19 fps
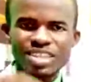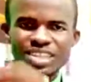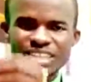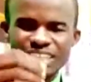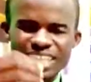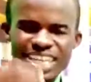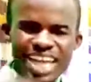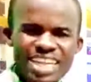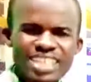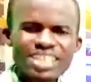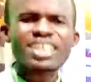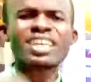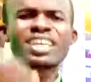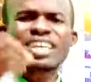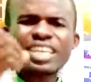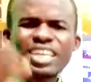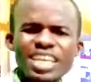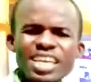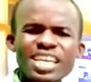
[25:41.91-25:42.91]
That
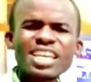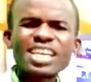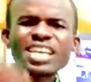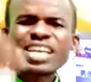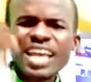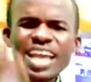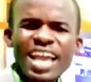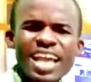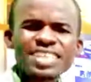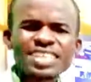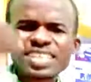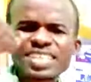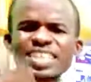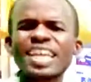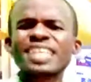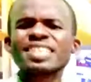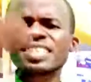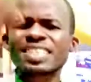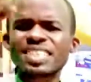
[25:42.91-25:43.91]
He is
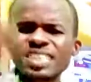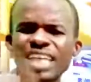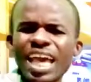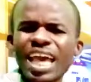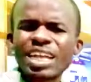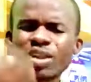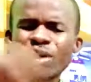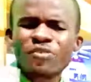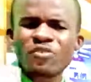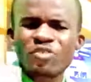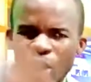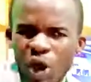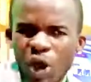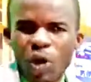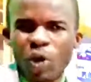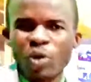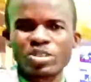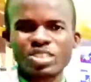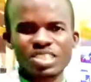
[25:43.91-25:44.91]
the Son of
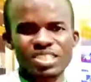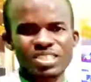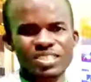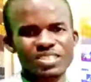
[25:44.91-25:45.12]
God.